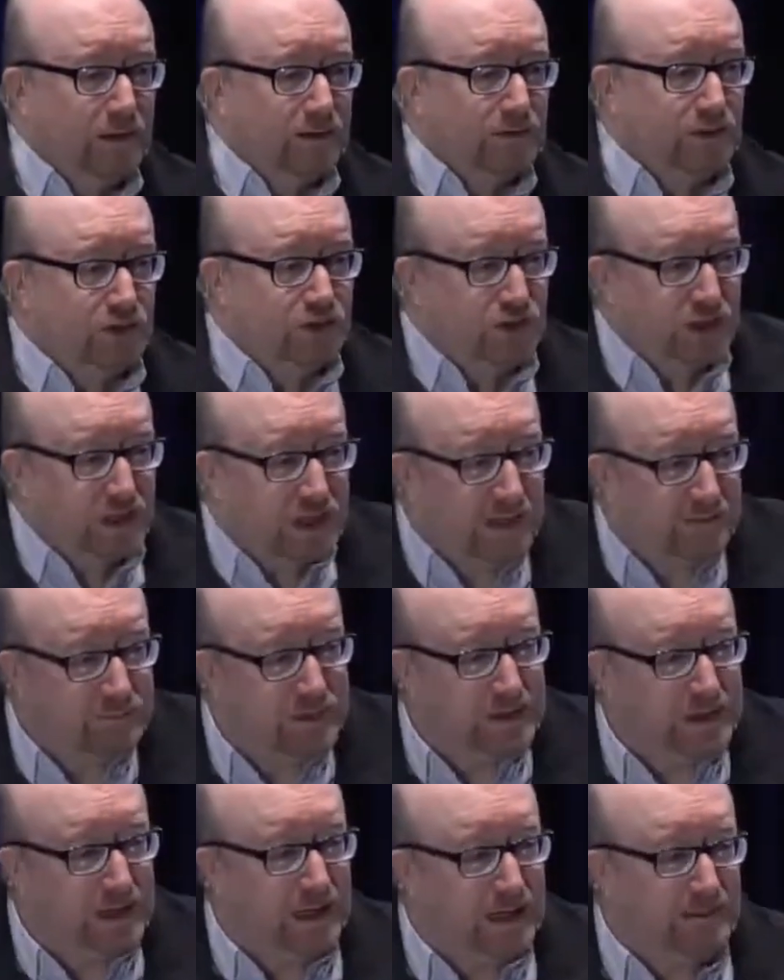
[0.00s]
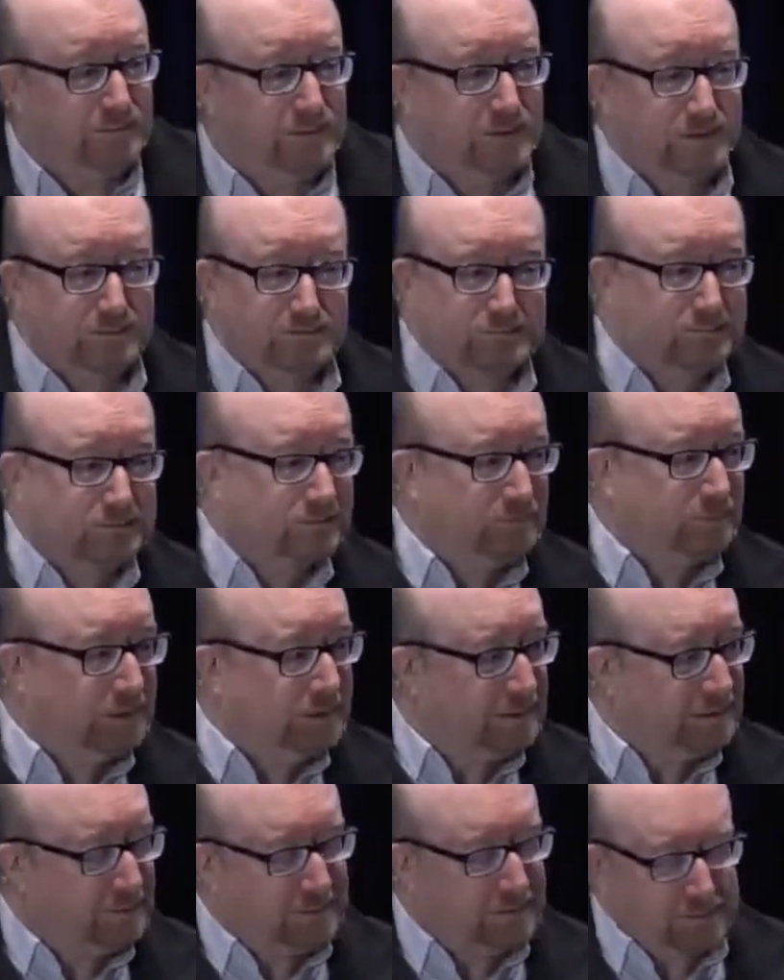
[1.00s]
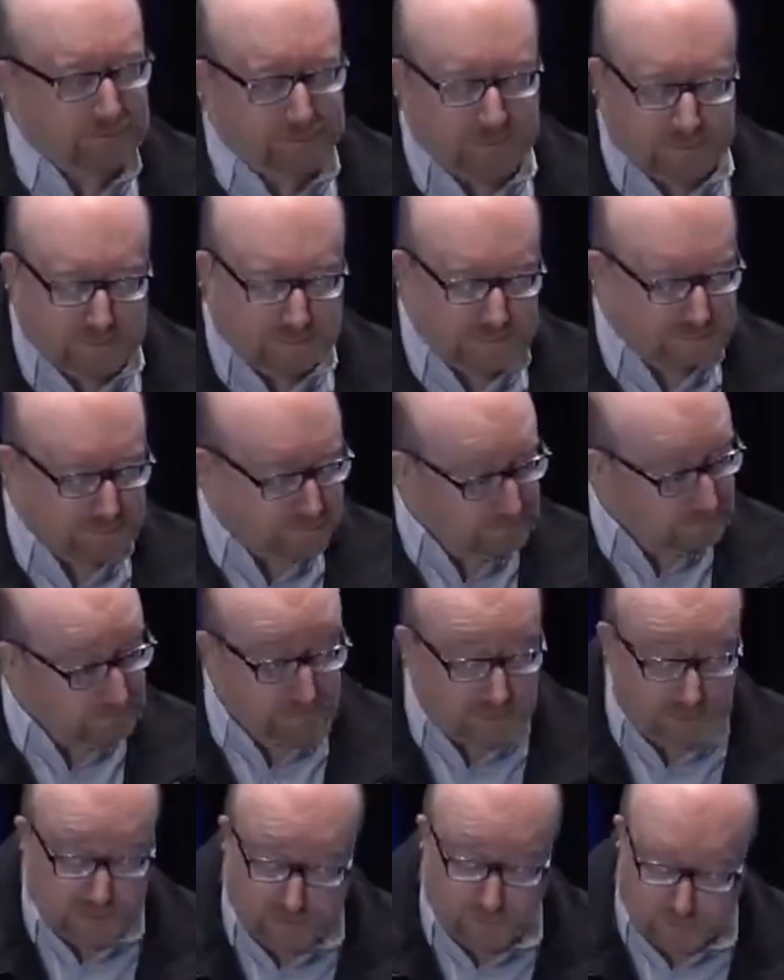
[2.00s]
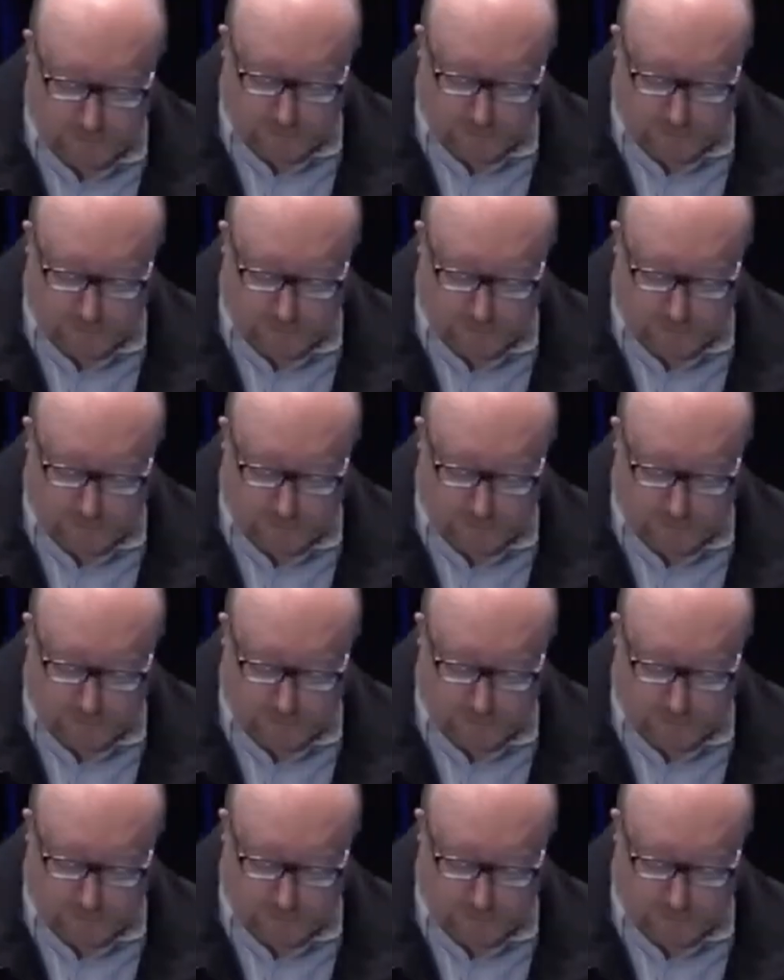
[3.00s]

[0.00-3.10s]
Did you come today and was it, oh man, I just feel so terrible.